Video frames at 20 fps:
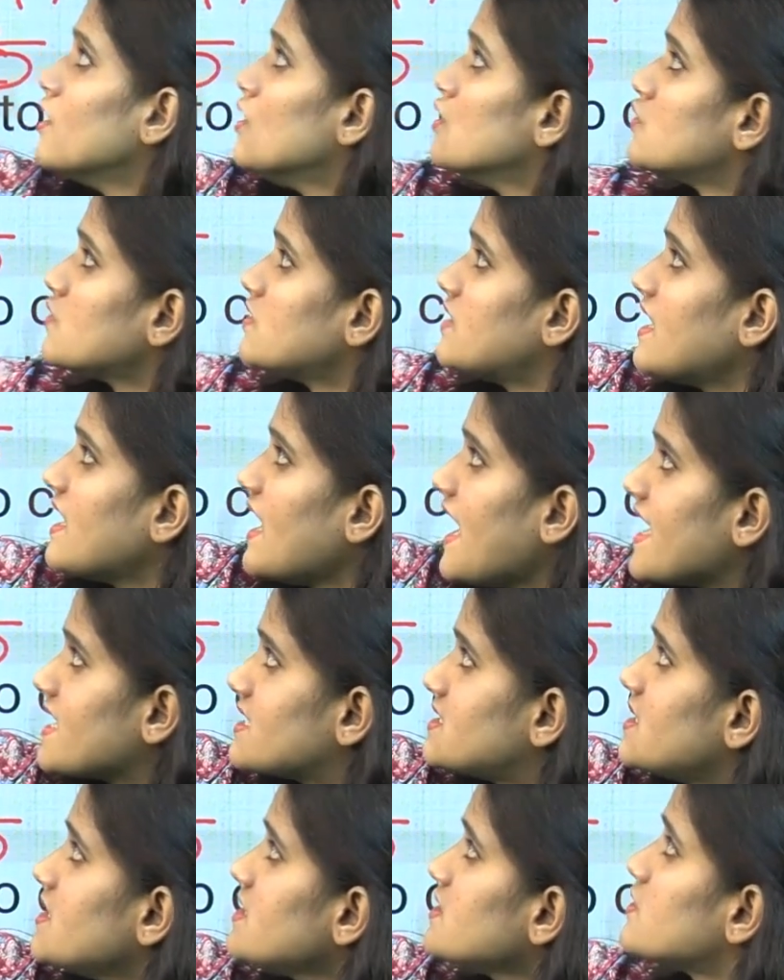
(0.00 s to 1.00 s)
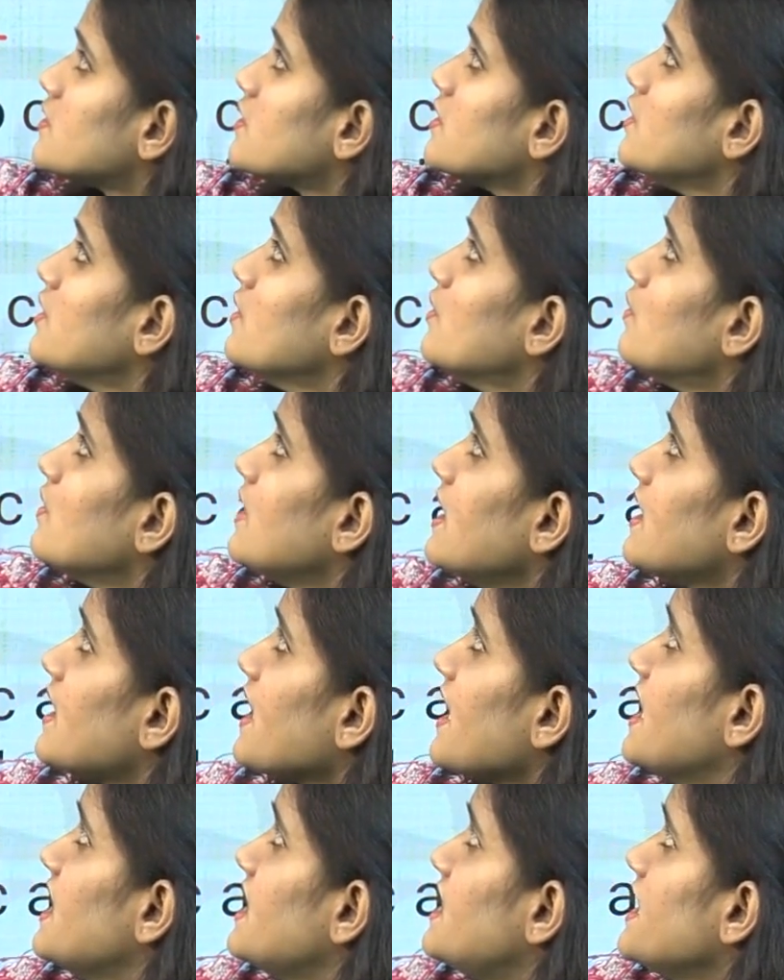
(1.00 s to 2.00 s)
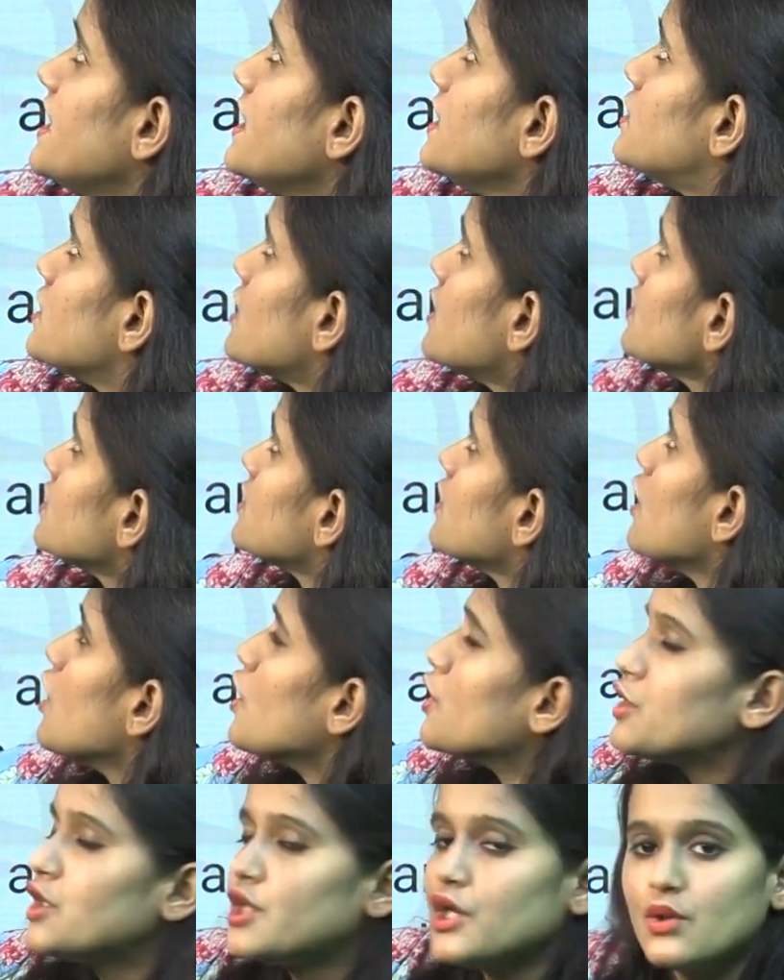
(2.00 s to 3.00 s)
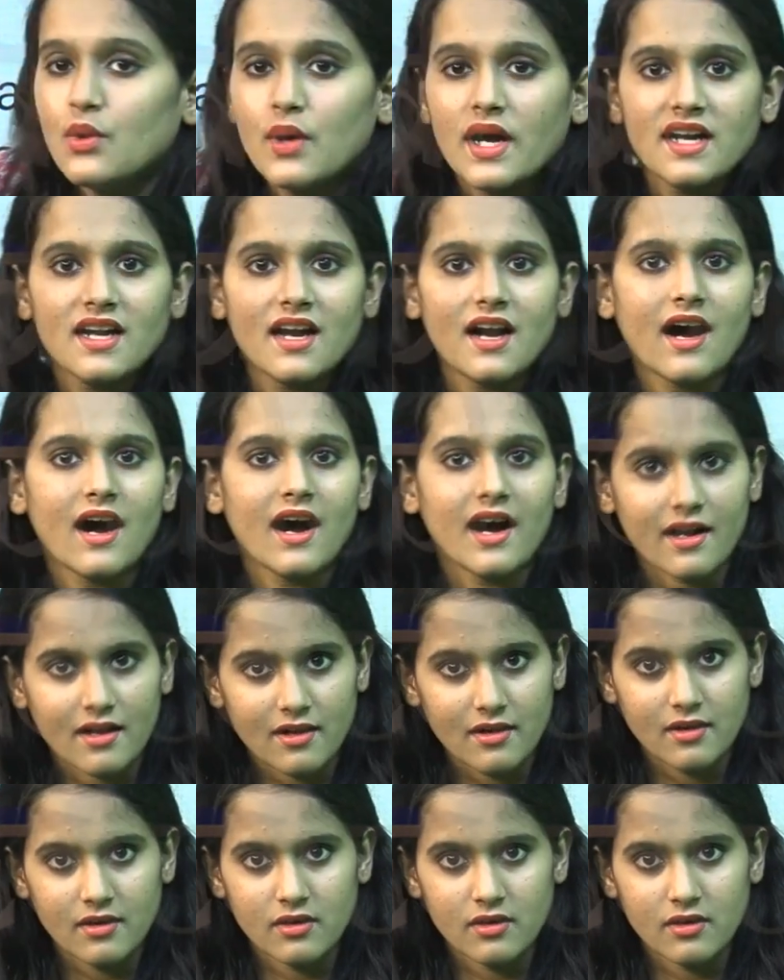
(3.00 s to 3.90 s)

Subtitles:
So there exist unique integers q and r.